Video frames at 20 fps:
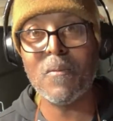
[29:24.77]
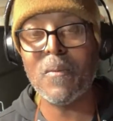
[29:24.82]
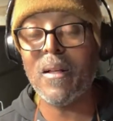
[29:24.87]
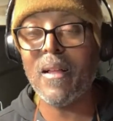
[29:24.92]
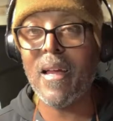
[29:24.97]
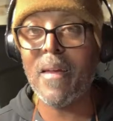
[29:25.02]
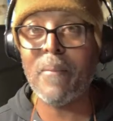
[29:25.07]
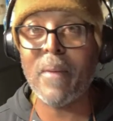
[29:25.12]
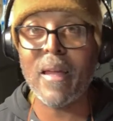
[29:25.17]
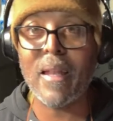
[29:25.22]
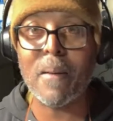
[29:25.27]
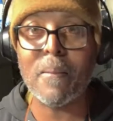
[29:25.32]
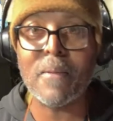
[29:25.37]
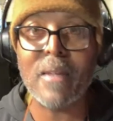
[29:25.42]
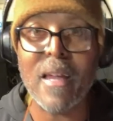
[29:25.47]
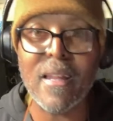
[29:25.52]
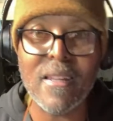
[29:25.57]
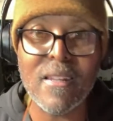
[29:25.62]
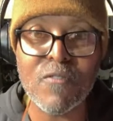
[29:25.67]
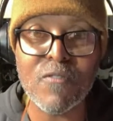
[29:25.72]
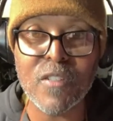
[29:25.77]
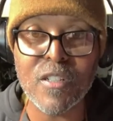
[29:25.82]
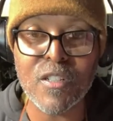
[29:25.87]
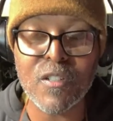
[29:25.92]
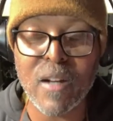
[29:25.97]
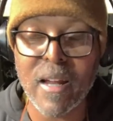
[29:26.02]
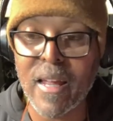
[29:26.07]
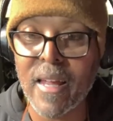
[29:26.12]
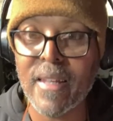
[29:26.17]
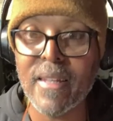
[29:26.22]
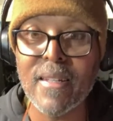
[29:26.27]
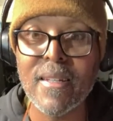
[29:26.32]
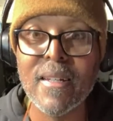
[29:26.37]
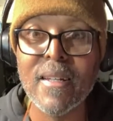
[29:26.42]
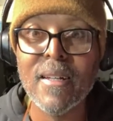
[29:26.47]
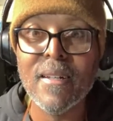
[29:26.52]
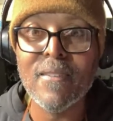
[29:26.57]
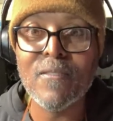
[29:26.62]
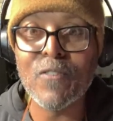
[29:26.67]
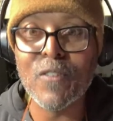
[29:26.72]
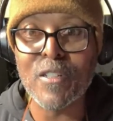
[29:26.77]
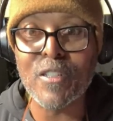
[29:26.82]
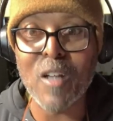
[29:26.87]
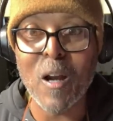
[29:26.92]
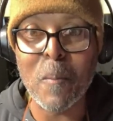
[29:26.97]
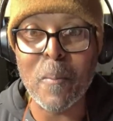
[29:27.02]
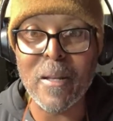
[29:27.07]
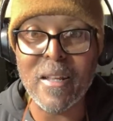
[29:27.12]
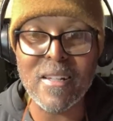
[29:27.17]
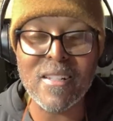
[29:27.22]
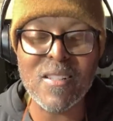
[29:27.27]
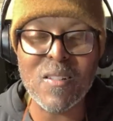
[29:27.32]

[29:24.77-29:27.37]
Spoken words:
Well, hey, man, I'm getting it for trade for sharpening,